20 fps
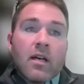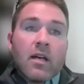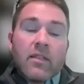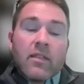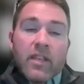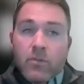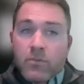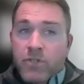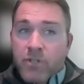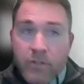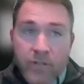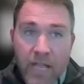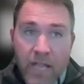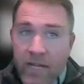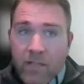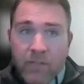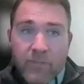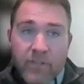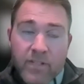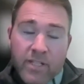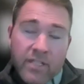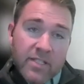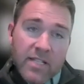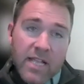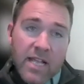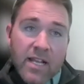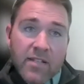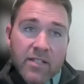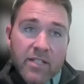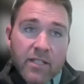they don't turn any of it
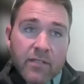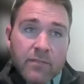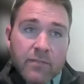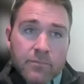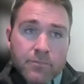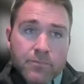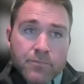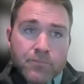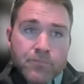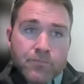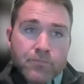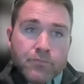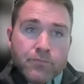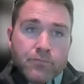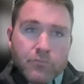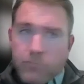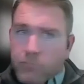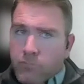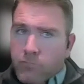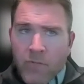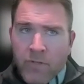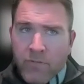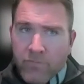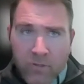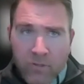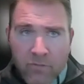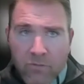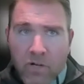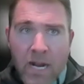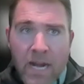into NAD
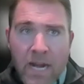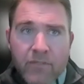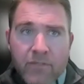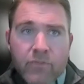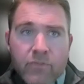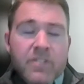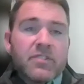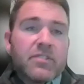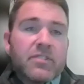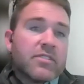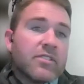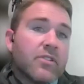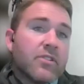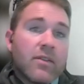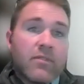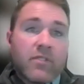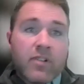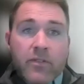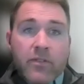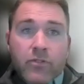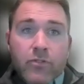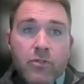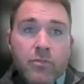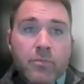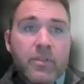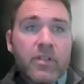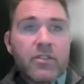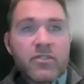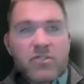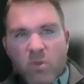for a variety of reasons. And you have another
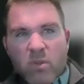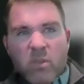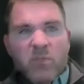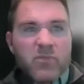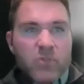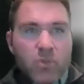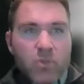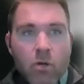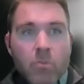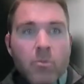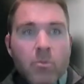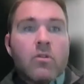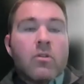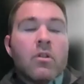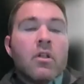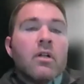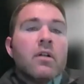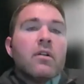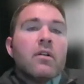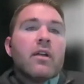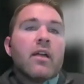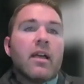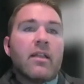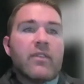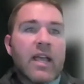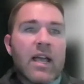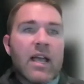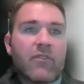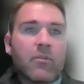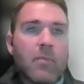group that are sort of normal,
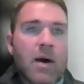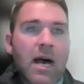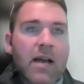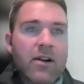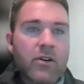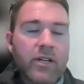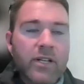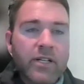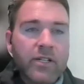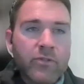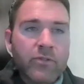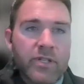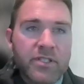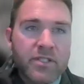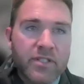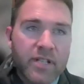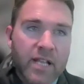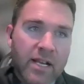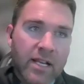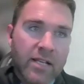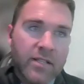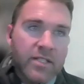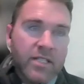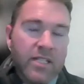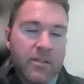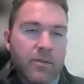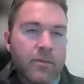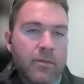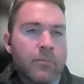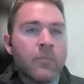and they have a moderate increase in
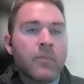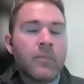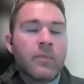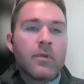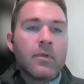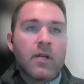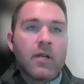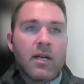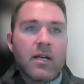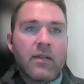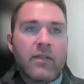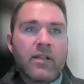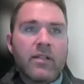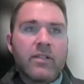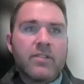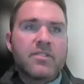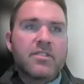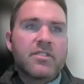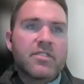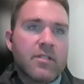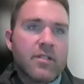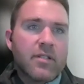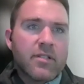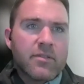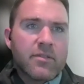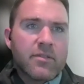NAD that is